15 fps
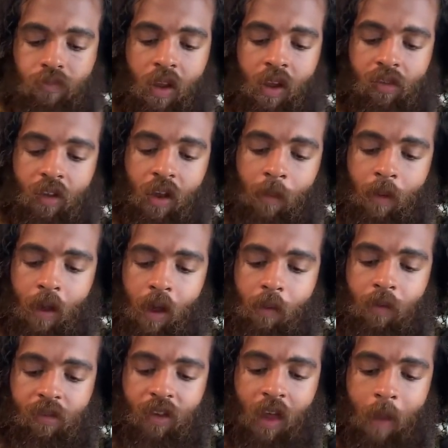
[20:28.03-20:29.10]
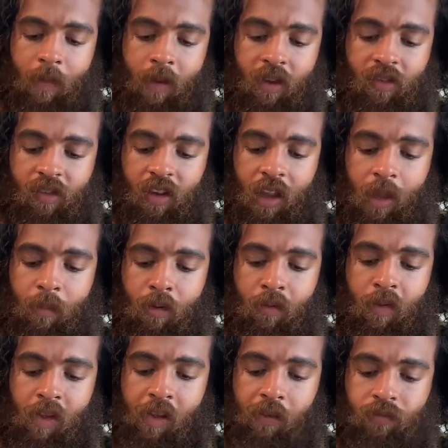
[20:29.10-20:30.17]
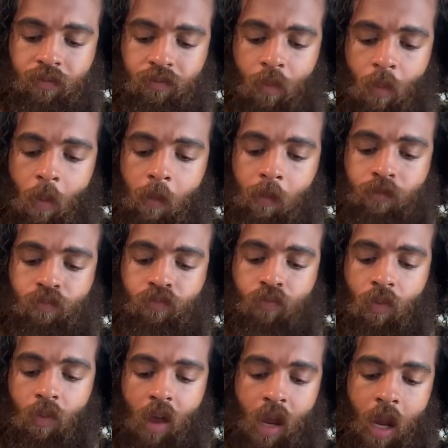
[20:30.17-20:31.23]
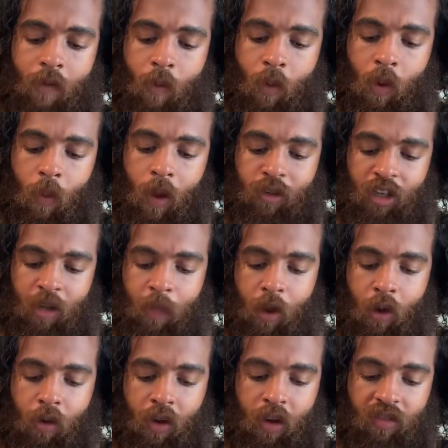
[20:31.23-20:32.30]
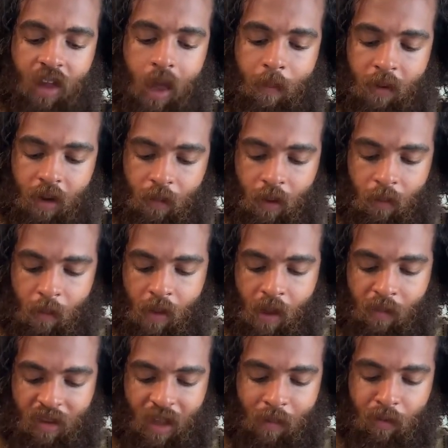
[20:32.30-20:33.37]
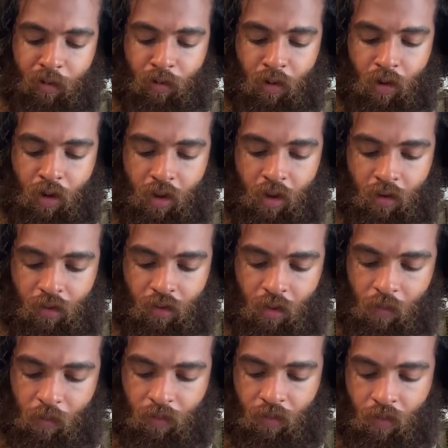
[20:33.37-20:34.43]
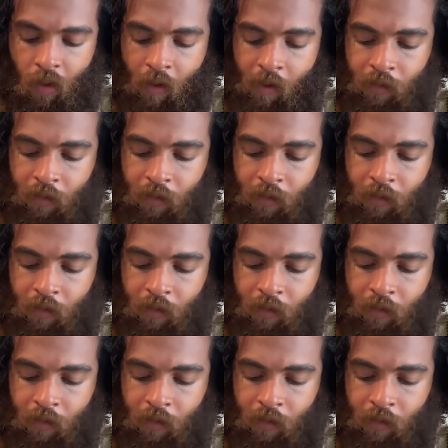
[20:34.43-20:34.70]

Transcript: Yeah, so I, I was happy to see that movie. I never would have watched it on my own. It just happened, like my mom just happened to turn it on, so it was